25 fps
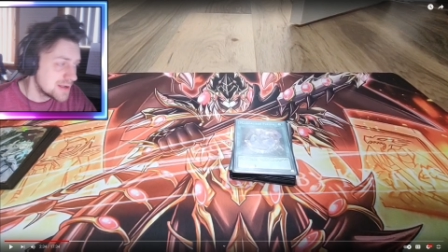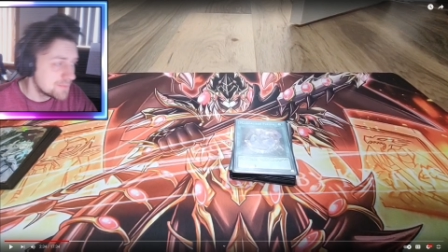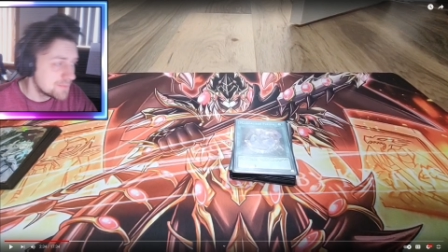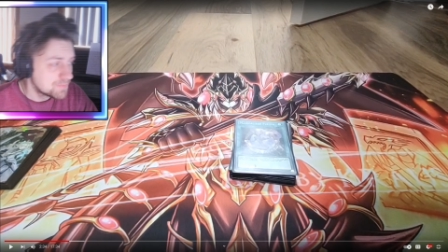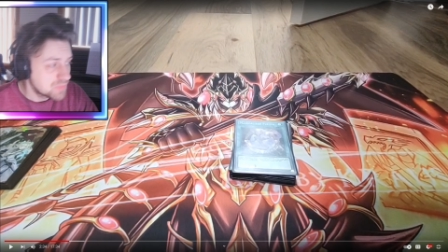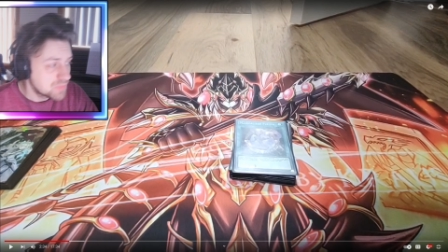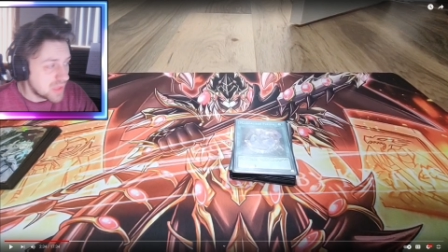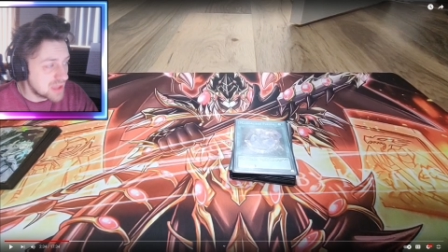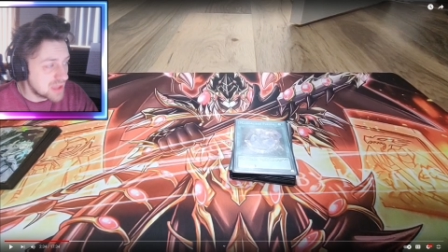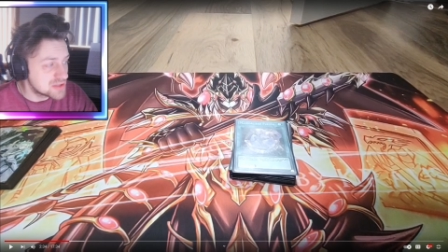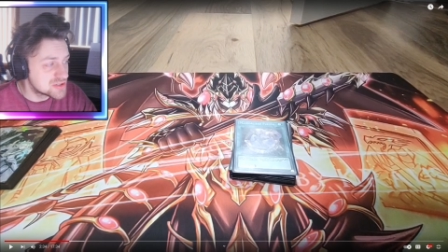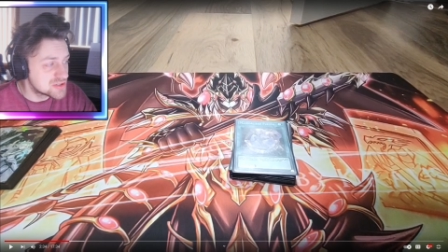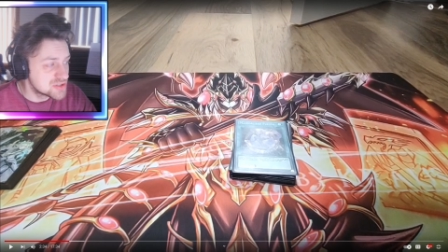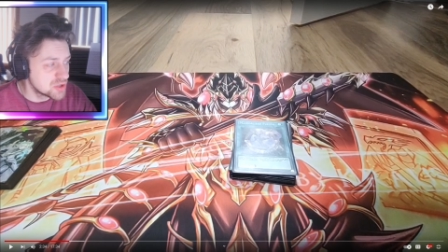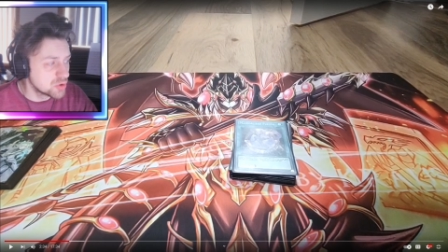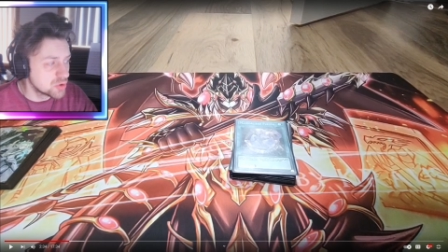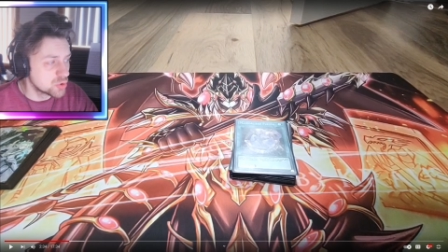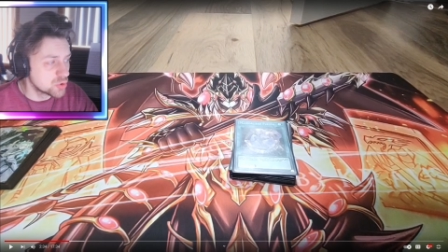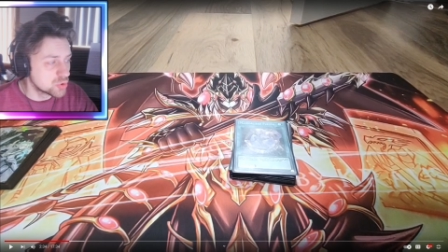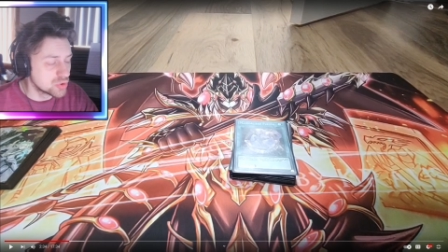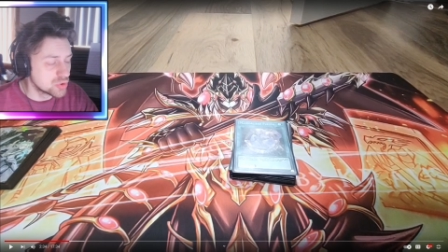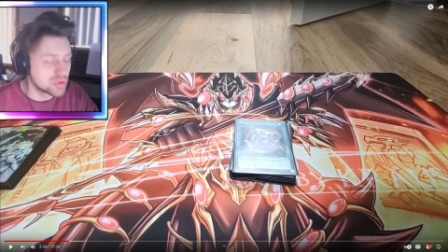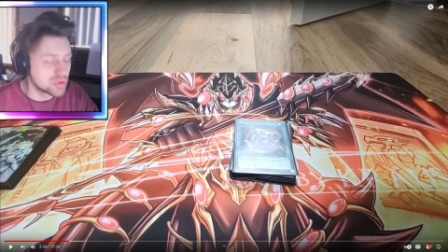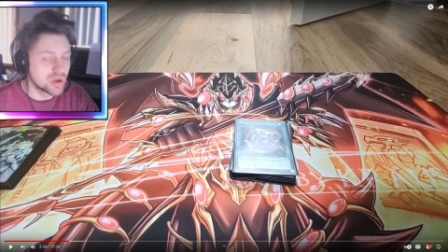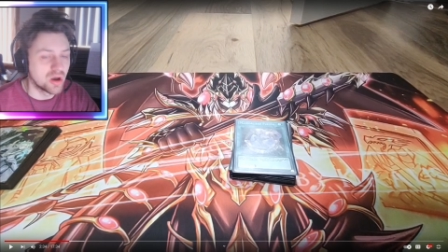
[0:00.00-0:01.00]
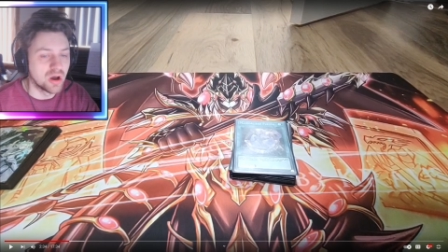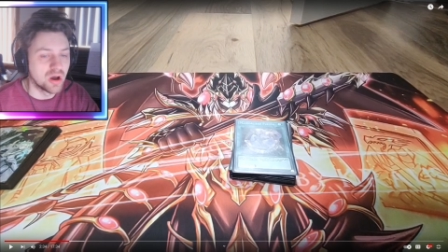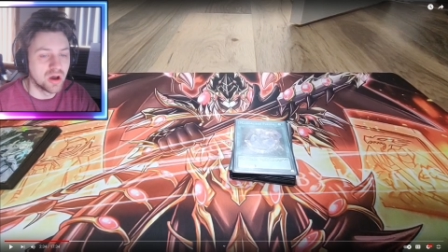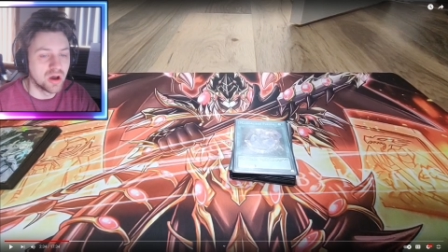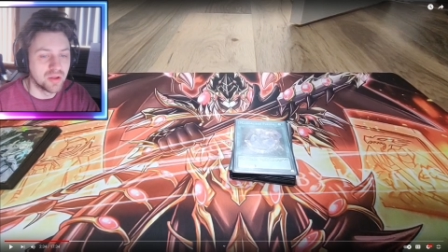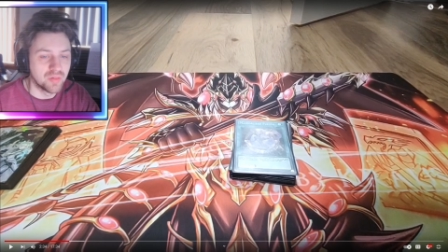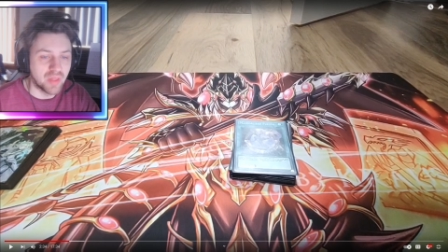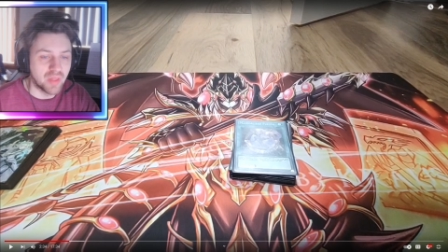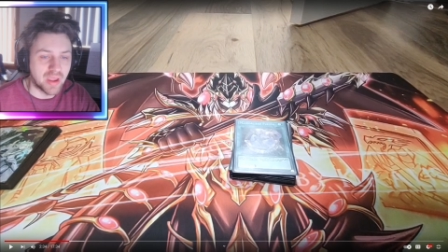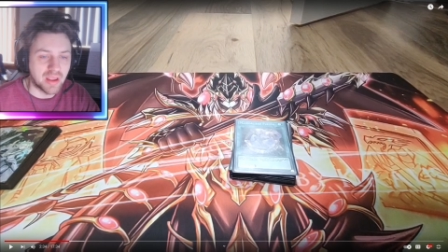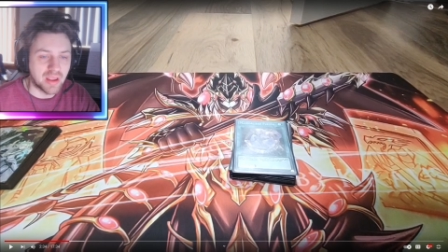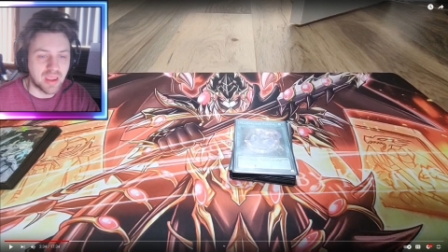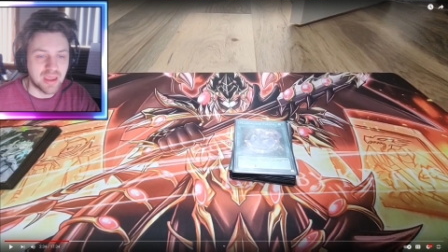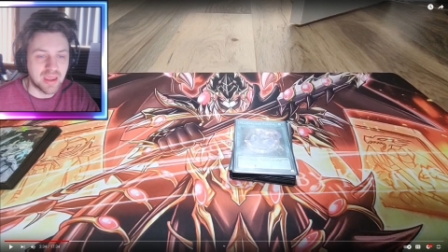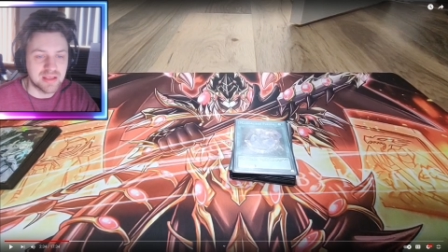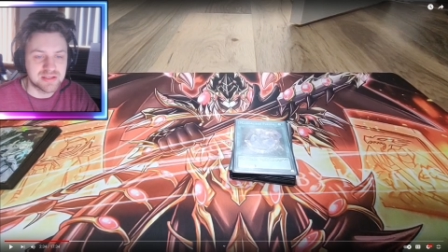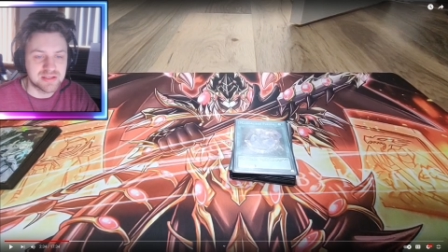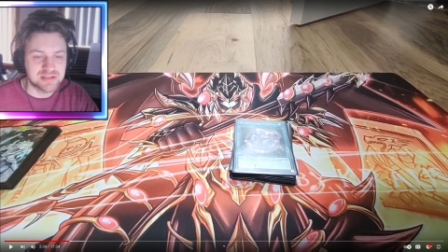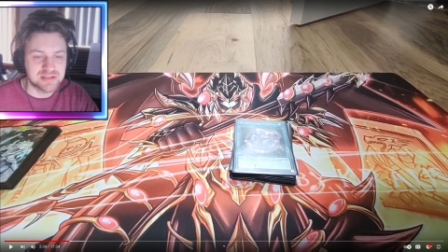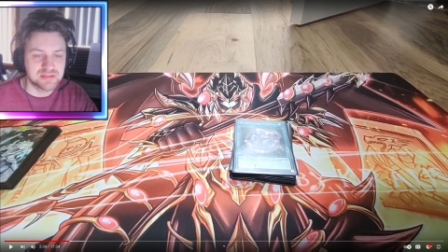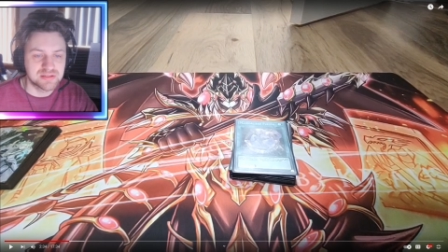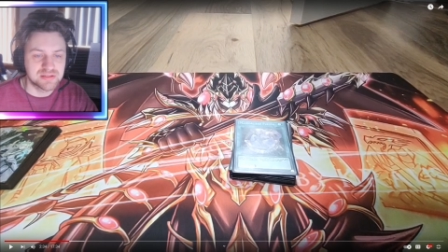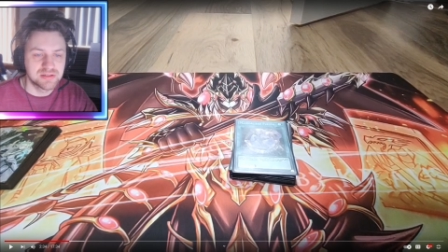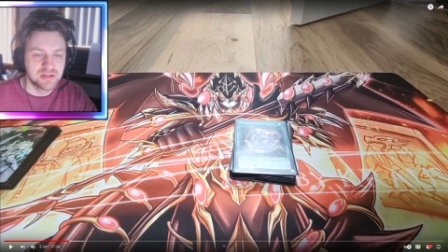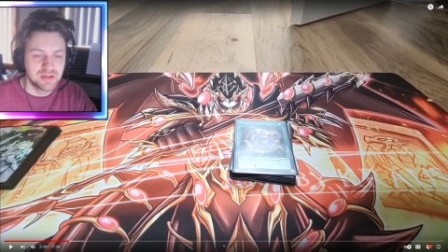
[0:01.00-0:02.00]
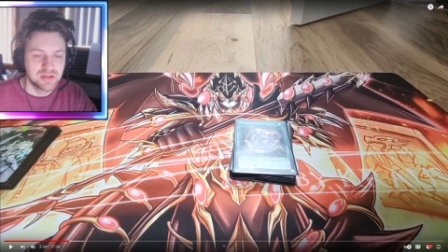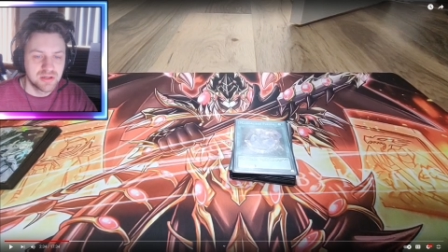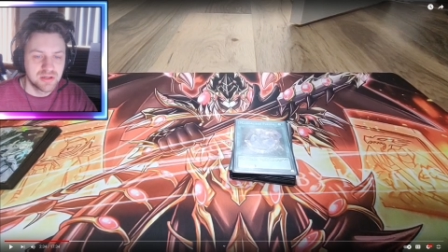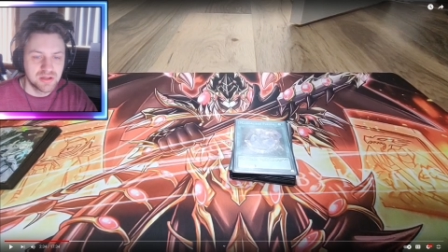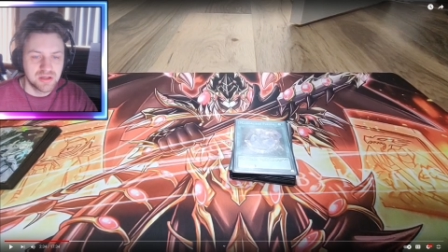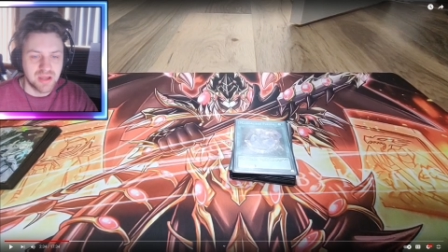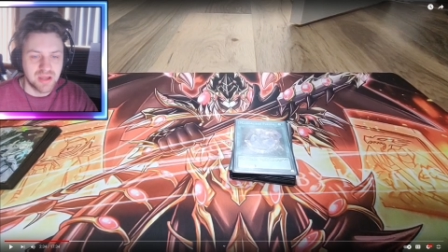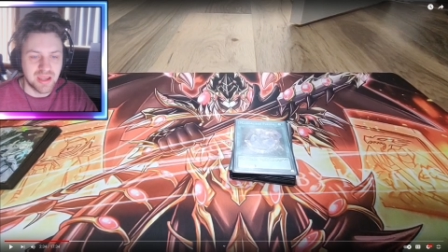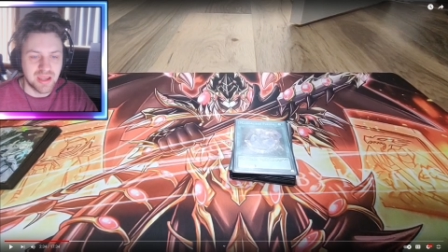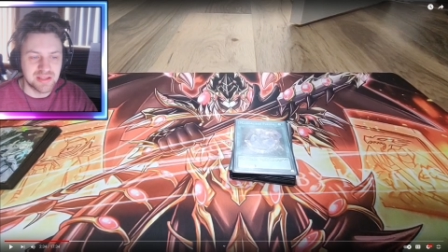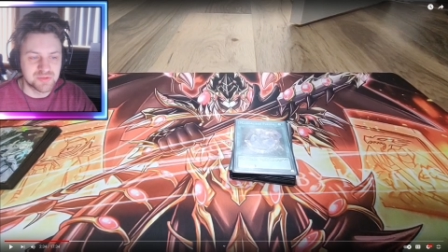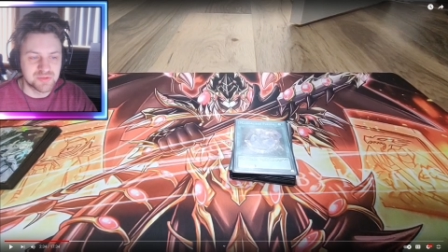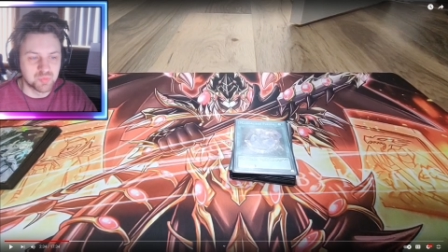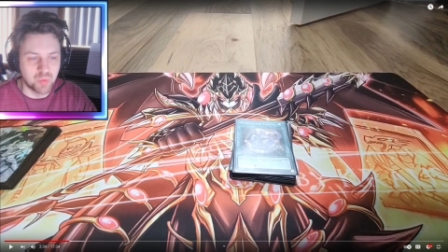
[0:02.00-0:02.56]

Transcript: It's still a good card. Like, it's it's